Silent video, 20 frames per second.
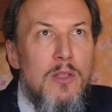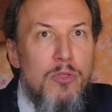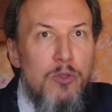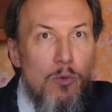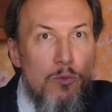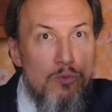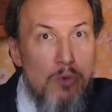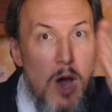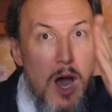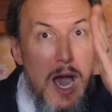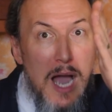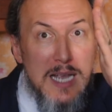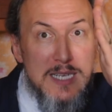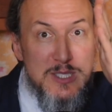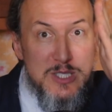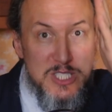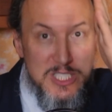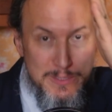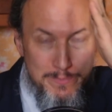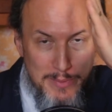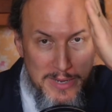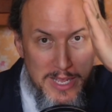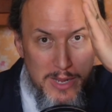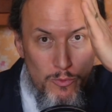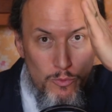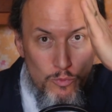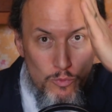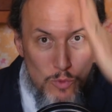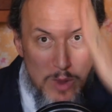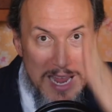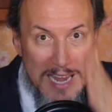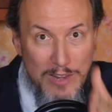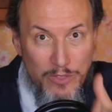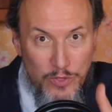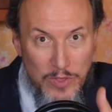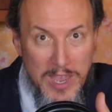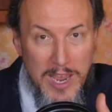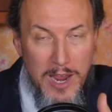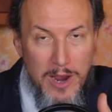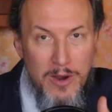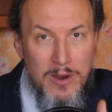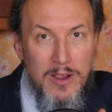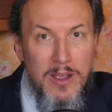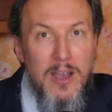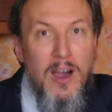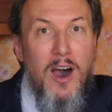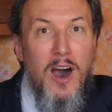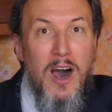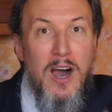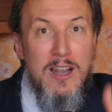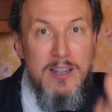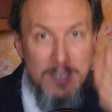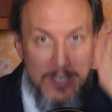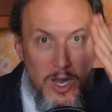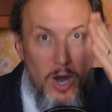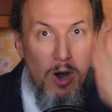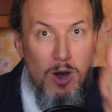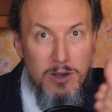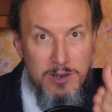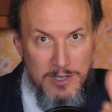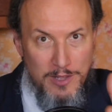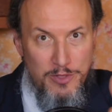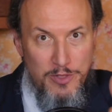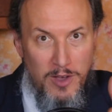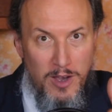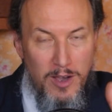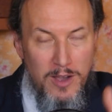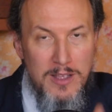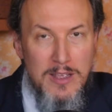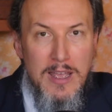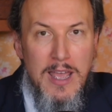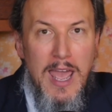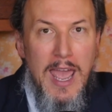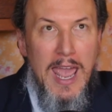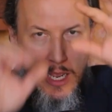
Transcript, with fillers: the rock split right there on Golgotha